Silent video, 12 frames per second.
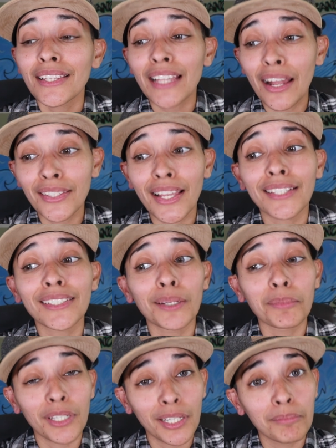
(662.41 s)
sounds like
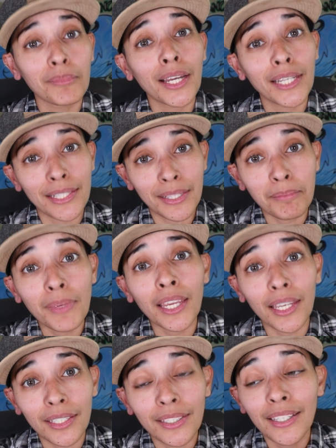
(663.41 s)
some good money to
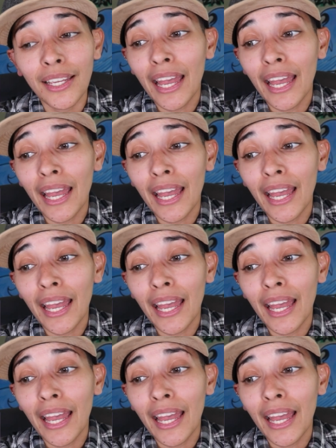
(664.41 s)
me.